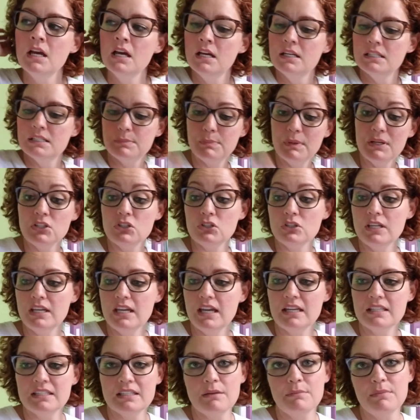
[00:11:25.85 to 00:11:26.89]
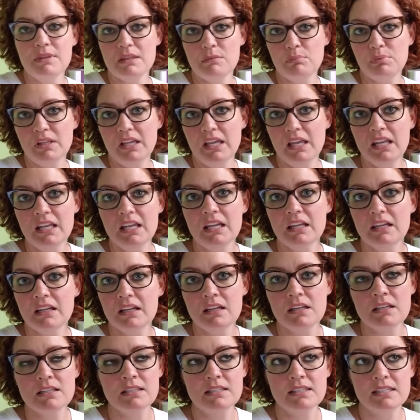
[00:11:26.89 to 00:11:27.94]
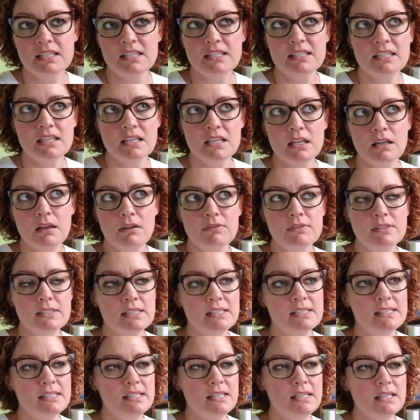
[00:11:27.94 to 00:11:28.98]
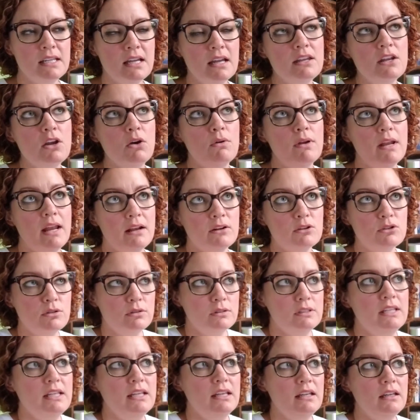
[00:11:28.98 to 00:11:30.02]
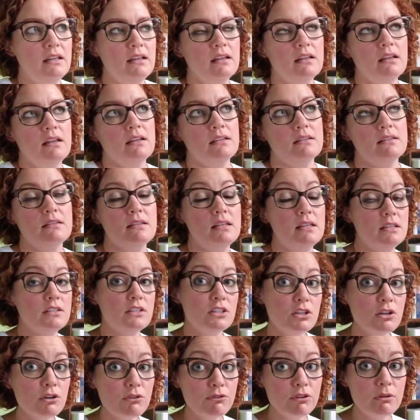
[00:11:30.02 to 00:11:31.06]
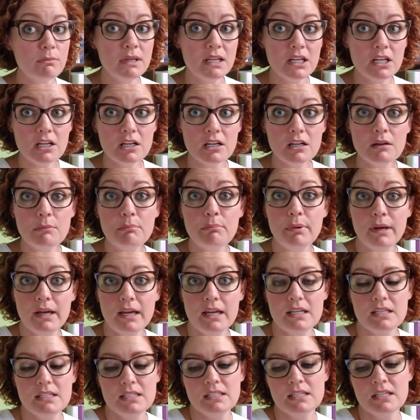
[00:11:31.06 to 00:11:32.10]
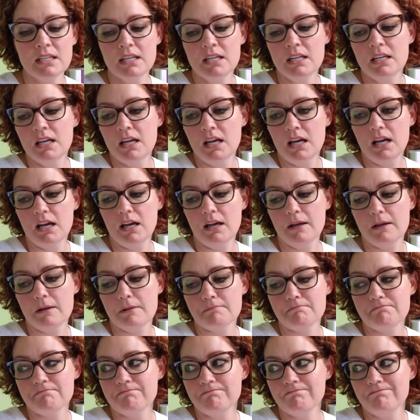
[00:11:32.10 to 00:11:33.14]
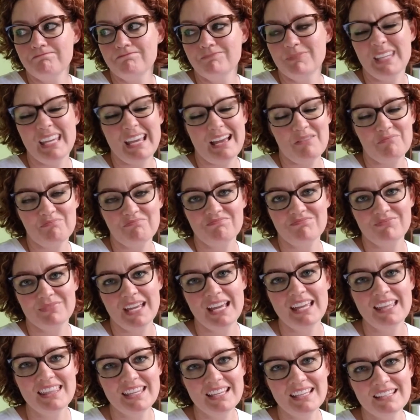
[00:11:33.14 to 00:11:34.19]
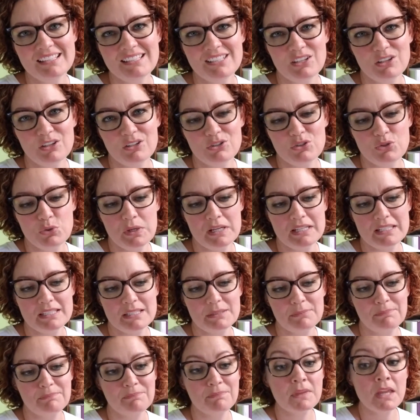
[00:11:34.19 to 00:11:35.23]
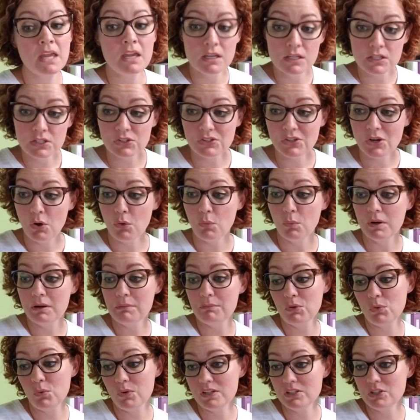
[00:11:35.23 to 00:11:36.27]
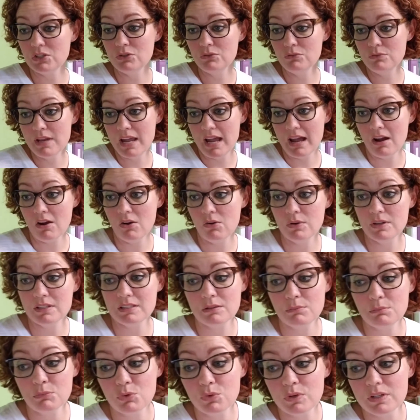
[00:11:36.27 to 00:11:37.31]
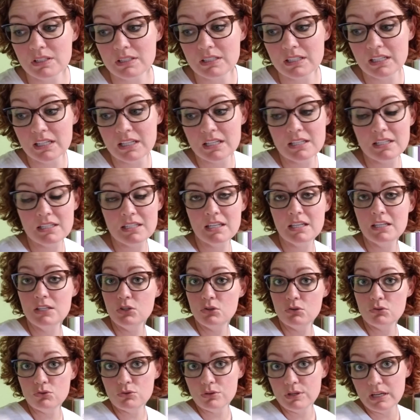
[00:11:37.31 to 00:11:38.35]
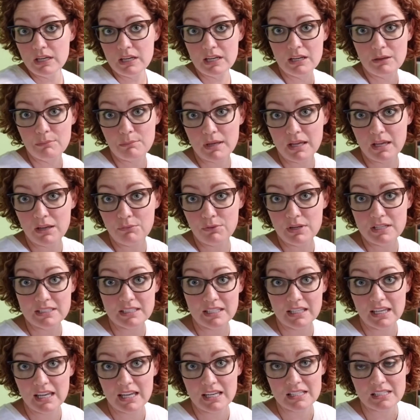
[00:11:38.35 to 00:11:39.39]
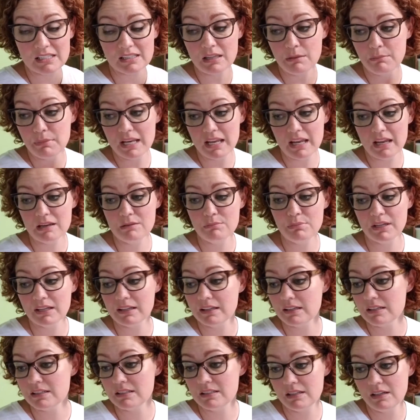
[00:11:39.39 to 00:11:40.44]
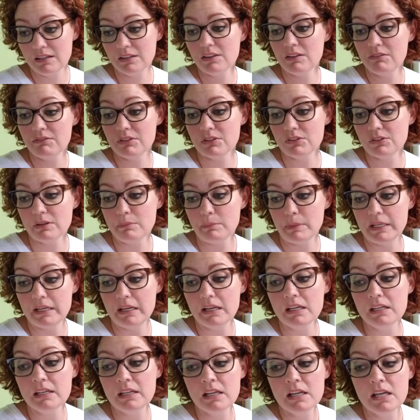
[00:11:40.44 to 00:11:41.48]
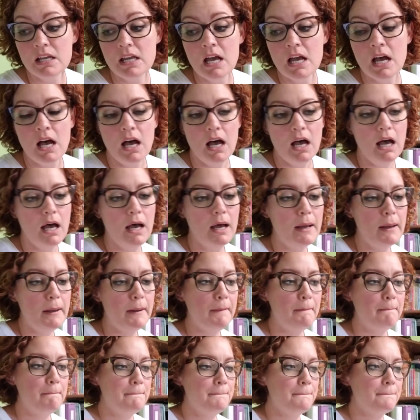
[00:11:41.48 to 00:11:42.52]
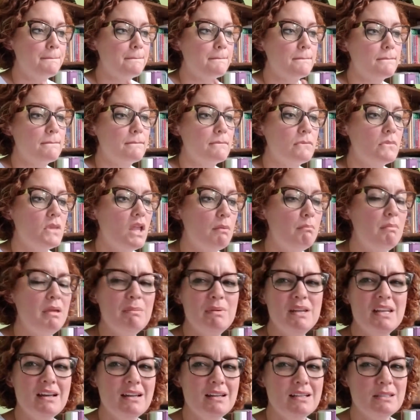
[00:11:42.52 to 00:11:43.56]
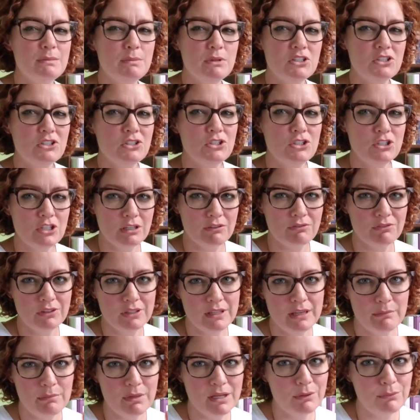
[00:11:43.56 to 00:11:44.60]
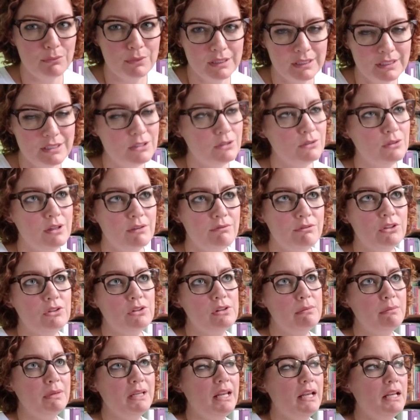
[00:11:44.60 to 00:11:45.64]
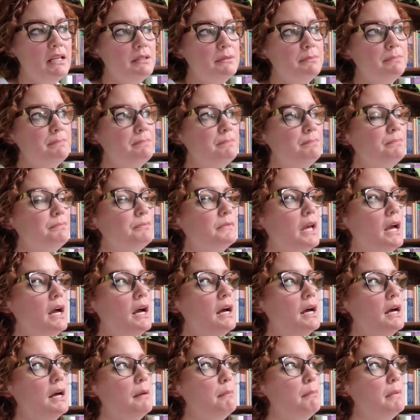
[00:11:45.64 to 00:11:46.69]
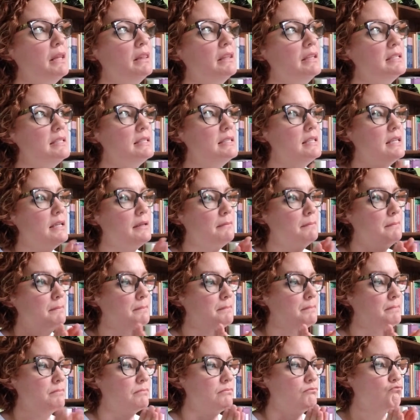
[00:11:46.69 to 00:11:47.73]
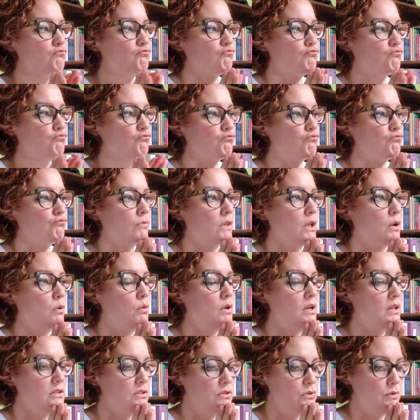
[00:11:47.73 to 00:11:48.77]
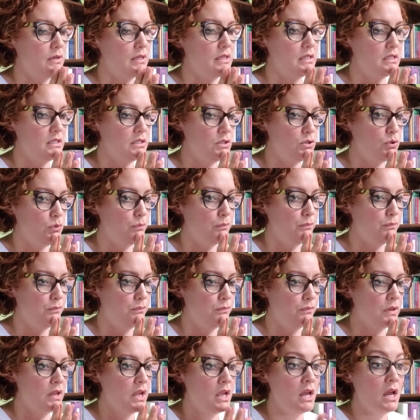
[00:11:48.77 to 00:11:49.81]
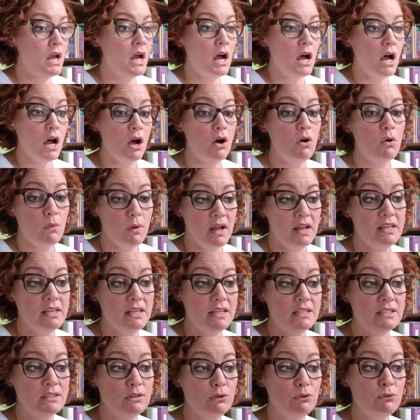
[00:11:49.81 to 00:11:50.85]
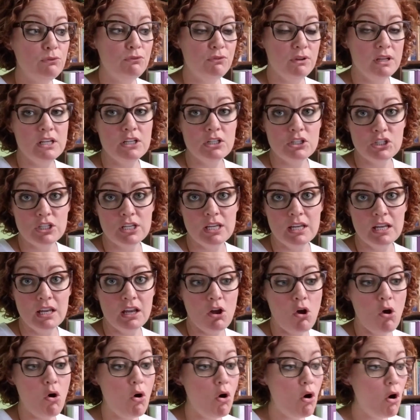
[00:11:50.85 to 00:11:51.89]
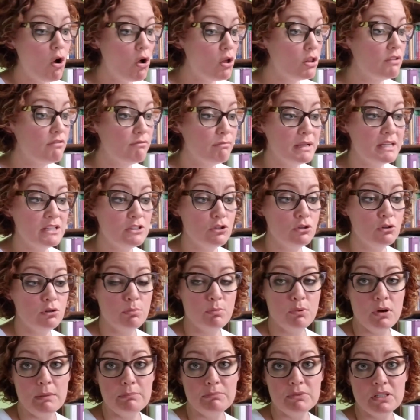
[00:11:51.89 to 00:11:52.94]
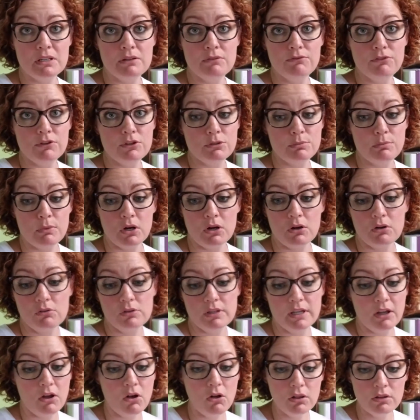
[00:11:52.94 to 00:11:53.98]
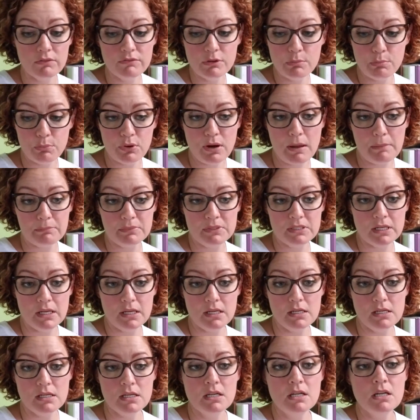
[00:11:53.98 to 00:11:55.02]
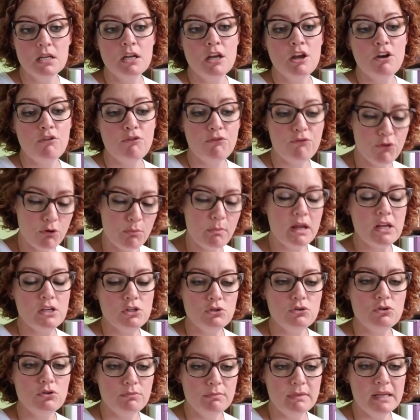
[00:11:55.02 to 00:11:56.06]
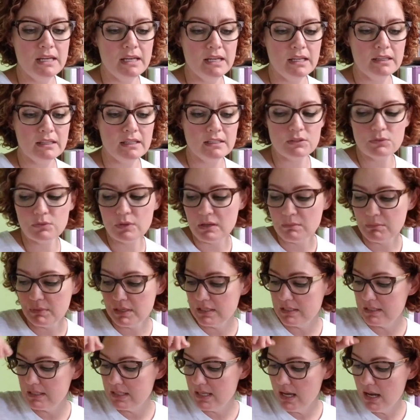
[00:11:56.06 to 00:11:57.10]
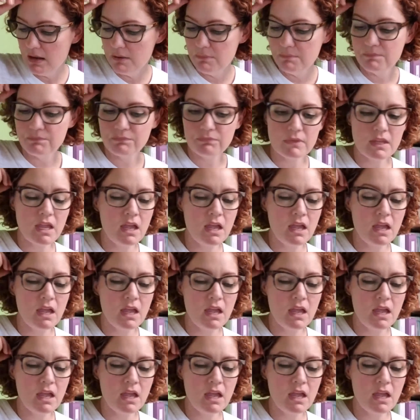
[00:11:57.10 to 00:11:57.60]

Especially as I'm in the planning season of CC. I know it actually gets easier from here, but um, yeah, I think it's a good choice. So what I'm going to do now is I'm going to continue drinking my Raising Cane's lemonade because I love their lemonade. Um, maybe not as much as Chick-fil-A, but I really do love their lemonade. Um, let's see. What else do I need to do? Oh, I need to finish getting all of my tutor prep done for tomorrow, like all of the prep done for my tutor meeting. That's what I mean to say.